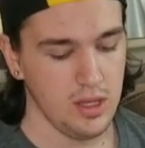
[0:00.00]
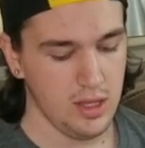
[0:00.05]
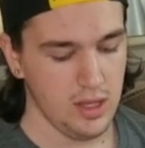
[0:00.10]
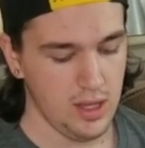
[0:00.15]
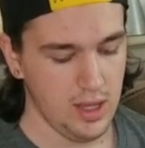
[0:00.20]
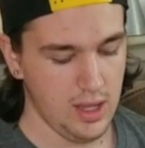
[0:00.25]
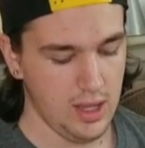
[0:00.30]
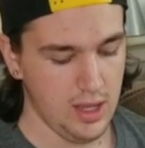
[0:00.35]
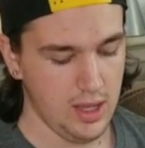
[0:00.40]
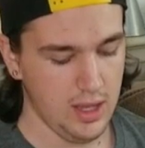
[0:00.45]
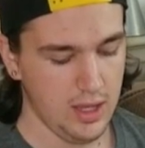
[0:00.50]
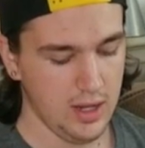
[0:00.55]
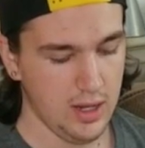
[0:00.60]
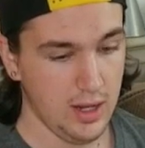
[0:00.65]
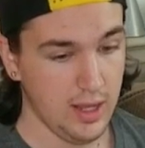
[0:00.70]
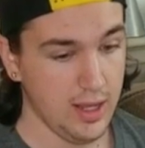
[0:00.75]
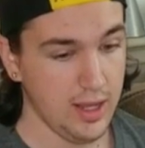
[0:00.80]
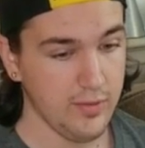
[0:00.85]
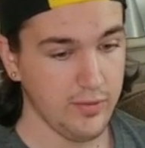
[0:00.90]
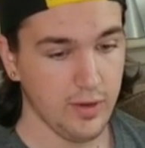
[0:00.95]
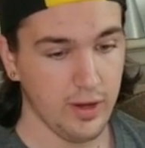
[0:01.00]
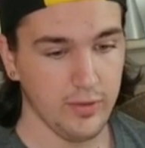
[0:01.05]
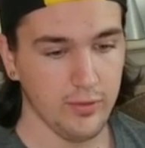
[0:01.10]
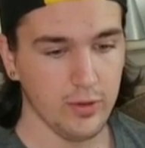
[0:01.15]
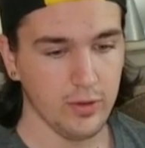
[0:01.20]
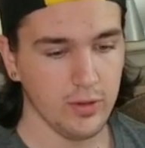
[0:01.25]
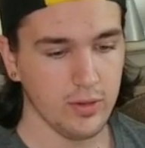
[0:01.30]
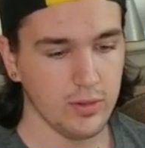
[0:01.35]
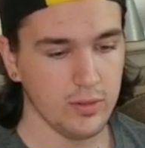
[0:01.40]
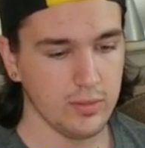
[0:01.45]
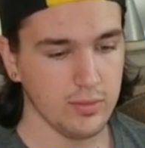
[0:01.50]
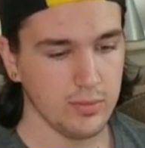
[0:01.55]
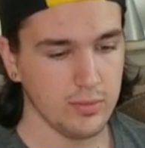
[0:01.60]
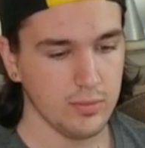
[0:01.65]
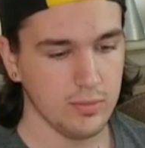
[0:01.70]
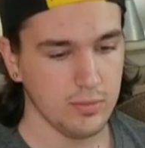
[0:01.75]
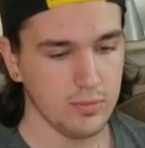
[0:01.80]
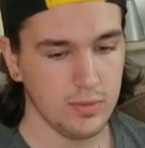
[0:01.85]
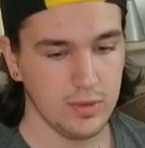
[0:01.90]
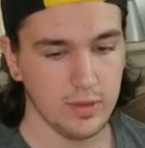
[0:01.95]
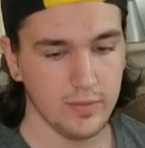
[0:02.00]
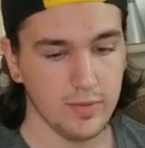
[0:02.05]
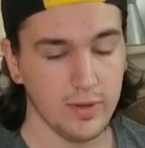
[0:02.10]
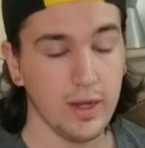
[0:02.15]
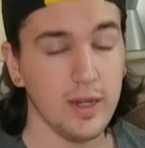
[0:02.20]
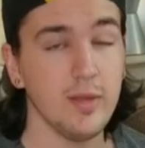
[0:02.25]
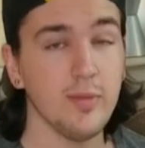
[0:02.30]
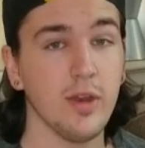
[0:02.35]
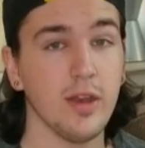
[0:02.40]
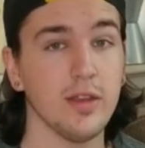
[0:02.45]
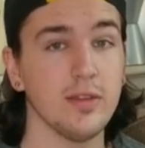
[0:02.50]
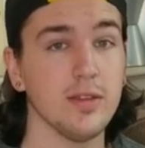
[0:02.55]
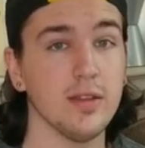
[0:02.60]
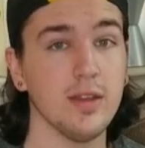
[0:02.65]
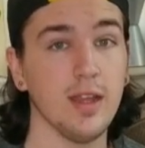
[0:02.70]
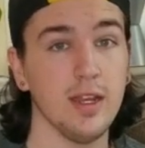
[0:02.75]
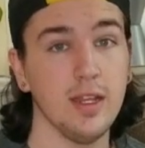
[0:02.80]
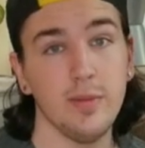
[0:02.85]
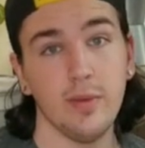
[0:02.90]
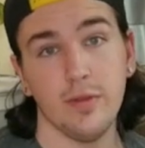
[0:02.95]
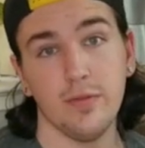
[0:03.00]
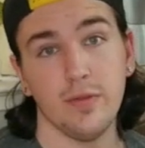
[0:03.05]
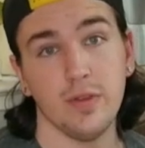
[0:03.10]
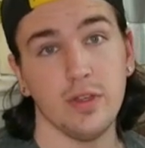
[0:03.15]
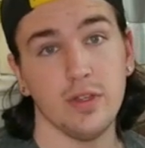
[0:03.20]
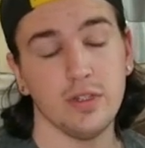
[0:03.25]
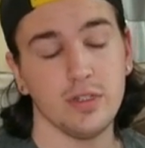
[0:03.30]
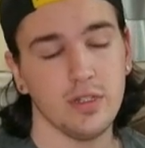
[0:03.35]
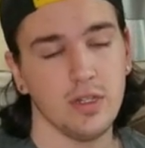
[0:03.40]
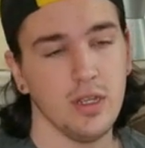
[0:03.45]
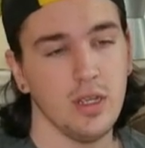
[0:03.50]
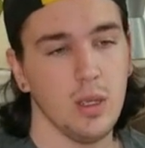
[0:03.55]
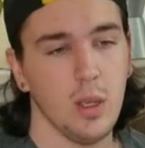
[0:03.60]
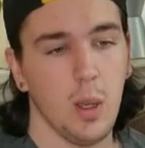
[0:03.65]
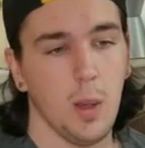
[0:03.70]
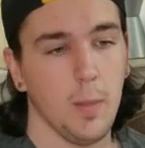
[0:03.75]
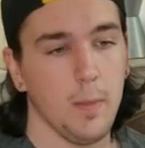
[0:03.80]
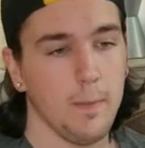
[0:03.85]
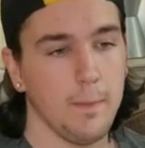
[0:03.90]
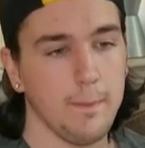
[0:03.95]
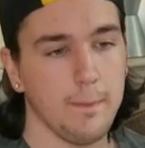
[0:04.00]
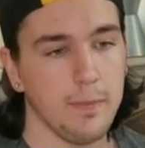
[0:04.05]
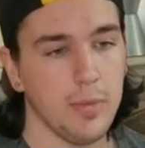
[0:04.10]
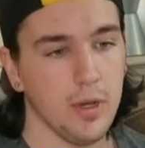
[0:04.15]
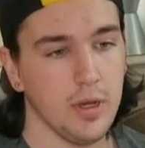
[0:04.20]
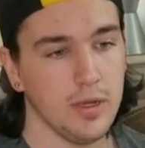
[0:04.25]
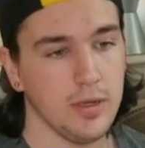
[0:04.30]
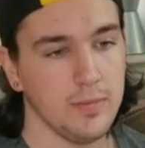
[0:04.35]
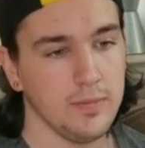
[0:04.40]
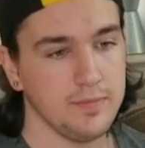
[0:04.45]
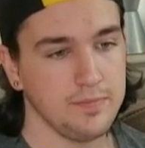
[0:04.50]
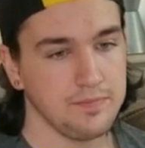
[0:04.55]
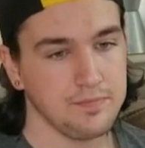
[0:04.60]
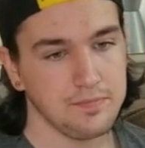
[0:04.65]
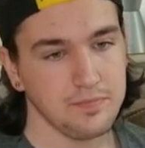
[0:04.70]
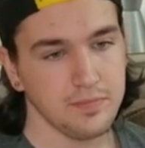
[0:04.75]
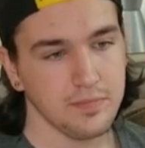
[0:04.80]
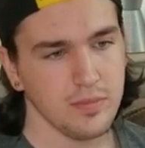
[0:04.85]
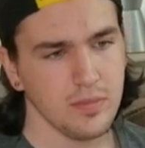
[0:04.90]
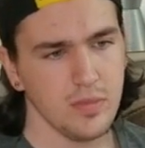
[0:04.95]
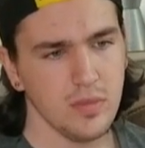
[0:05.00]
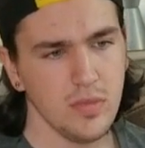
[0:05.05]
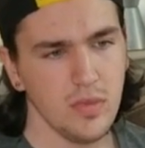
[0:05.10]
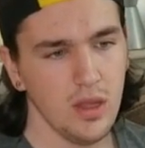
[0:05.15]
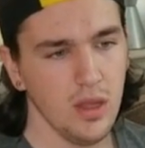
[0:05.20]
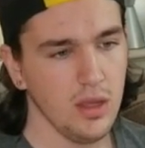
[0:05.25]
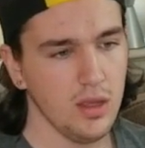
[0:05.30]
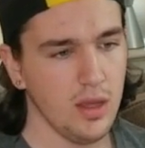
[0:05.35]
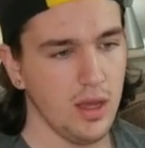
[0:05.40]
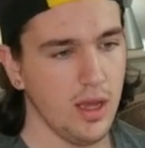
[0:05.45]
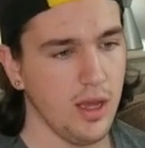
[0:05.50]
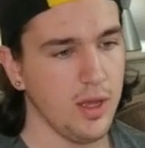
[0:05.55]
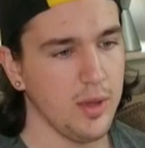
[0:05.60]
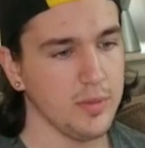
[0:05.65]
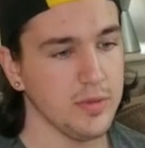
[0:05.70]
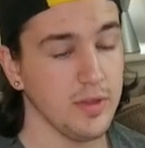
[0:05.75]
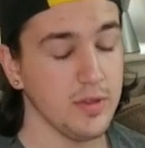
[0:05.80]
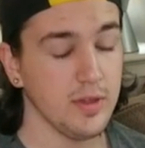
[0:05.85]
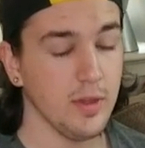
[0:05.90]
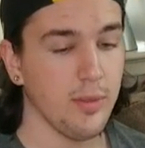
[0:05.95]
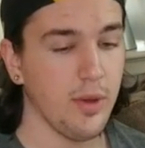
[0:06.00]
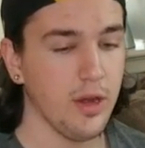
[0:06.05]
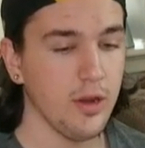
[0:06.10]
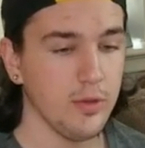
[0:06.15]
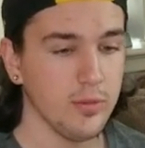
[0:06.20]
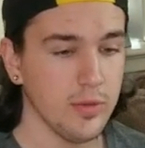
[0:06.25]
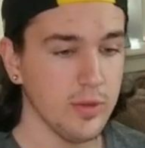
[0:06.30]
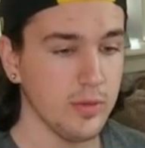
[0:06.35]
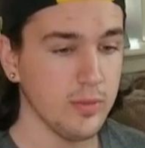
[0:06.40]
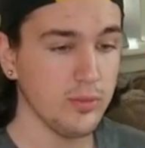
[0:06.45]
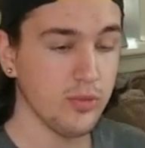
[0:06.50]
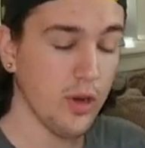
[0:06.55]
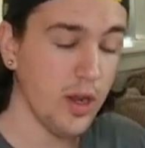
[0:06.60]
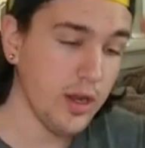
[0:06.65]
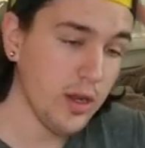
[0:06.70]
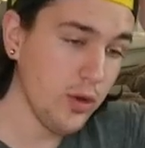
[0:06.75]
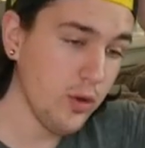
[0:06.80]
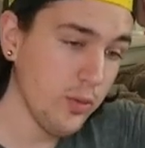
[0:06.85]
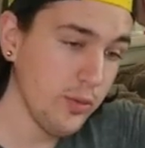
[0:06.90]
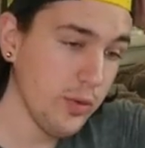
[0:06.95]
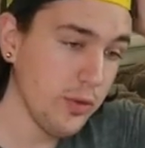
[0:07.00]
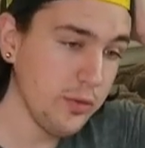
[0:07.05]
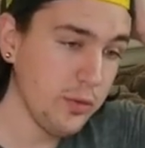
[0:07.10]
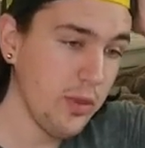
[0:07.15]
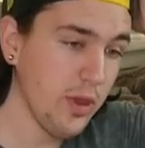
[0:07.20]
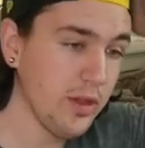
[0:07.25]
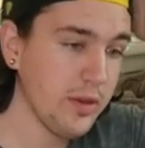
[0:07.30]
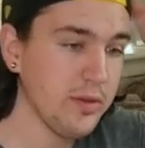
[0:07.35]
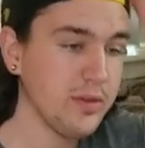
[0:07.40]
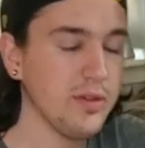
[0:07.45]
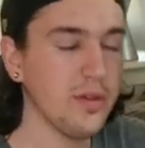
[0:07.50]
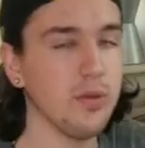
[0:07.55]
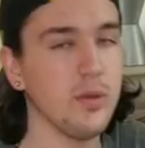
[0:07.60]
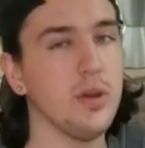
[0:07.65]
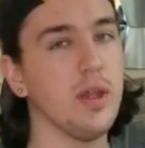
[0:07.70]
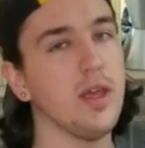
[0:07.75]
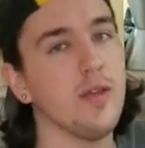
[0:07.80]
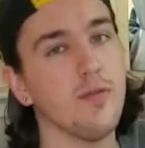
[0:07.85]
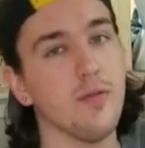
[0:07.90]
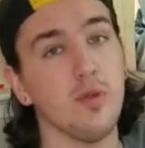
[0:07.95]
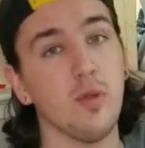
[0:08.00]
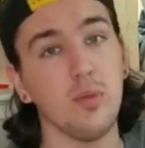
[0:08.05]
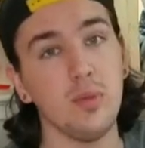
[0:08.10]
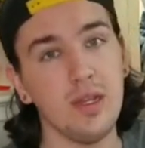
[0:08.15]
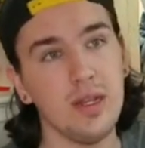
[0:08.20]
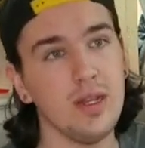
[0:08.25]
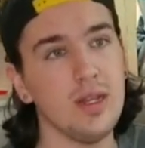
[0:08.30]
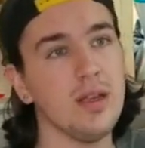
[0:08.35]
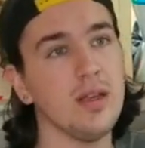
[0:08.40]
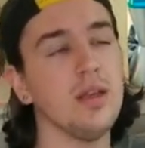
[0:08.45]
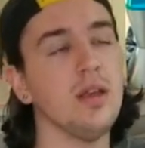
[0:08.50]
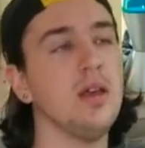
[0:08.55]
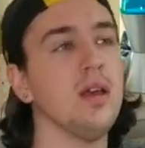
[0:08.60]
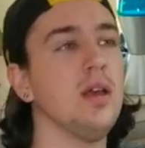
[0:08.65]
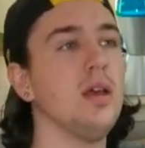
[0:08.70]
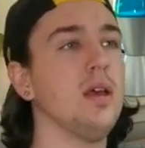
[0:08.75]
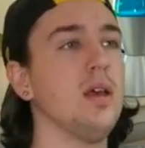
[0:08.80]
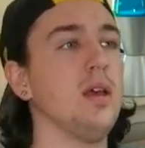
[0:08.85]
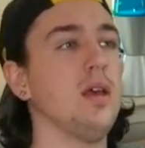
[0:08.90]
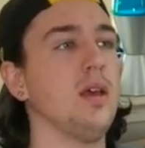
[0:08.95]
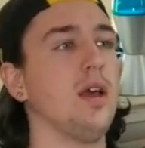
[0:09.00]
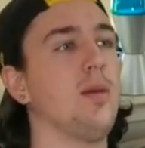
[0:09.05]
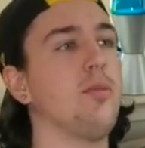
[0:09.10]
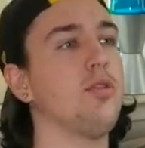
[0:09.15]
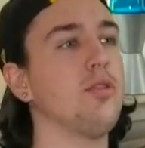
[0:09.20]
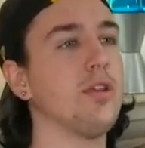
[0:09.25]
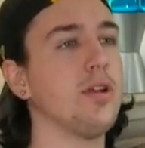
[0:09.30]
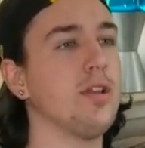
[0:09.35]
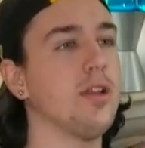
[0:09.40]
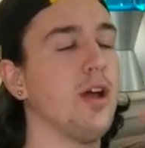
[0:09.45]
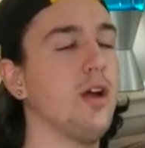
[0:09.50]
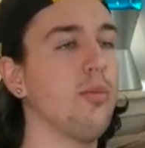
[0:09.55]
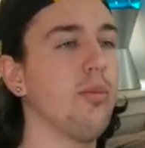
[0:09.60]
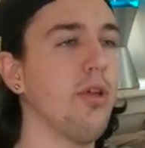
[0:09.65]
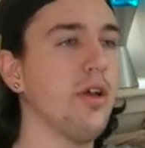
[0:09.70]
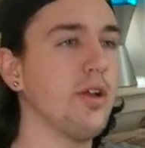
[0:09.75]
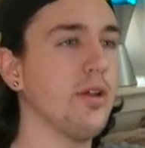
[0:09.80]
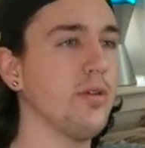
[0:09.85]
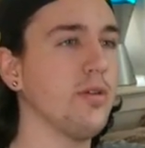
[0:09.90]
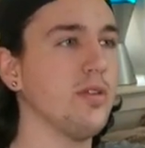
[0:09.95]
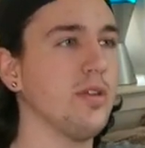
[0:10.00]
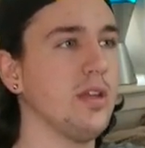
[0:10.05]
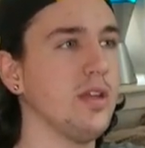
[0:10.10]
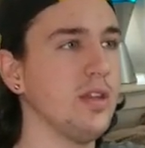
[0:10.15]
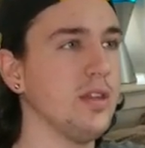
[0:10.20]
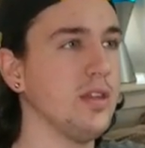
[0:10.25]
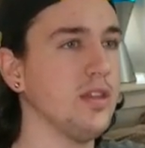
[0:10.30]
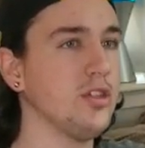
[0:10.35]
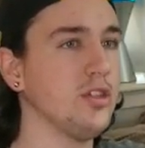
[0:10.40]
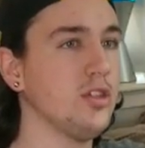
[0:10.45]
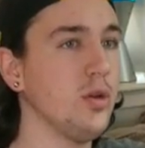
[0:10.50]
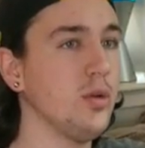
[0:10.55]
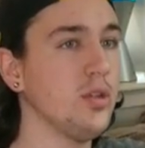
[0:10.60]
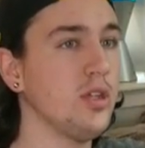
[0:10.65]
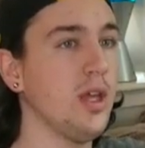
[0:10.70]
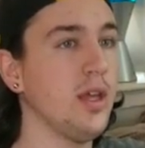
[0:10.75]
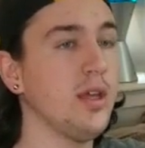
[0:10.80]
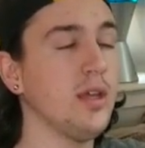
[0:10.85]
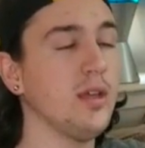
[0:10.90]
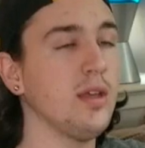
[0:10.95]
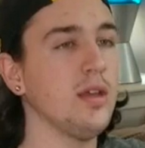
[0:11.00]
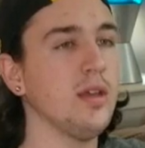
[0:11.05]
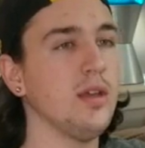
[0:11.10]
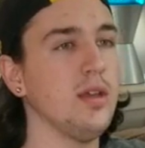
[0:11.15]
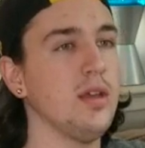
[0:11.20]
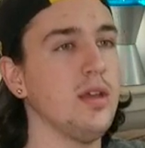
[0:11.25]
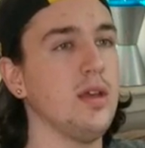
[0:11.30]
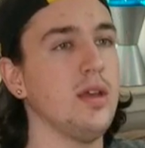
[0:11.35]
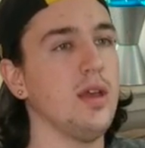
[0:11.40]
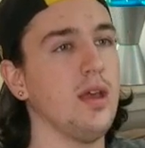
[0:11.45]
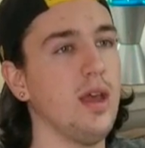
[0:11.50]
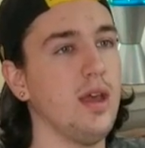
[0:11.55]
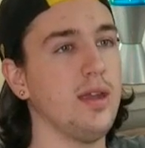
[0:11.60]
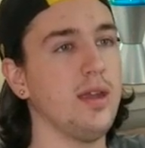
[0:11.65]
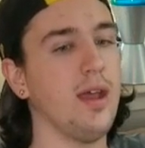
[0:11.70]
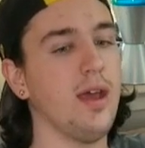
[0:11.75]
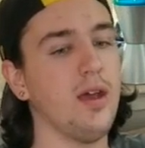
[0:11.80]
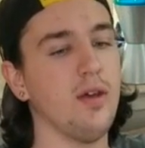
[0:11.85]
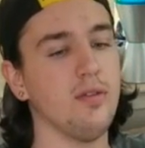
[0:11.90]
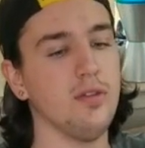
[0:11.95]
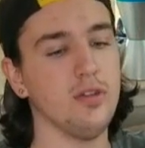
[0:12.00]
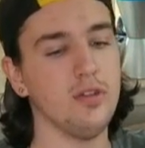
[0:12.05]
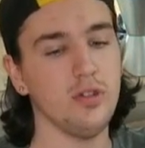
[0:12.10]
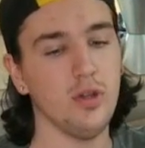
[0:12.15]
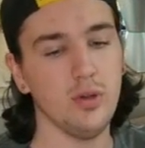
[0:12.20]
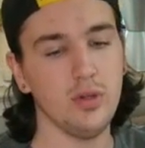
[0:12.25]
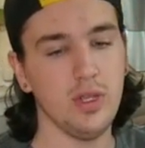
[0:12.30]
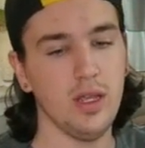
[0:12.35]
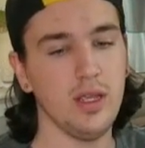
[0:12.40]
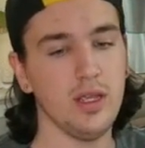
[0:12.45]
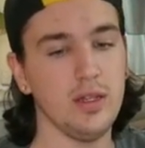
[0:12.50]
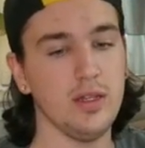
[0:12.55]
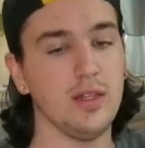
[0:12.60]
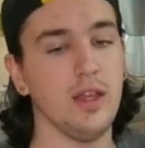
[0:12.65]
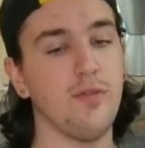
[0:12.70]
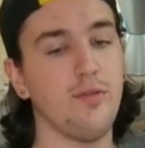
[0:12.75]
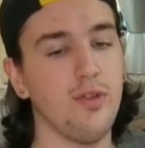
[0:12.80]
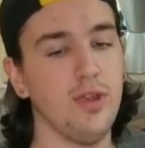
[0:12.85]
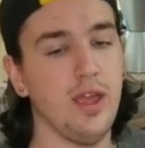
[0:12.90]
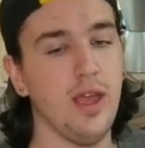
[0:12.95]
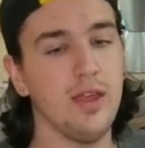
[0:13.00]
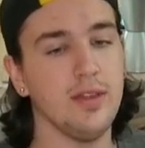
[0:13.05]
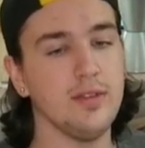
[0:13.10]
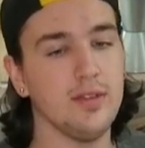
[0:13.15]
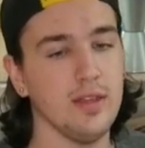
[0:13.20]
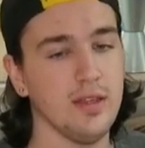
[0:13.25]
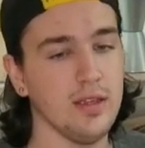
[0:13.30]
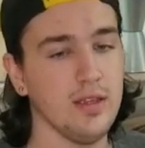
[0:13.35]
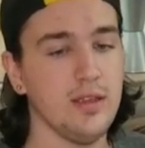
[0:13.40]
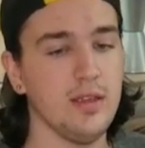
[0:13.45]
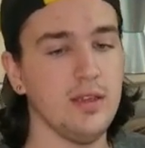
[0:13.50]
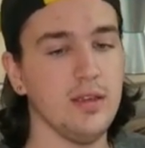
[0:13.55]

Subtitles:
and I haven't ever given any medicine to any of my fish. But since I brought home those plecos the other day from the meeting, I put the clown plecos in the show tank, and now the show tank definitely has ick,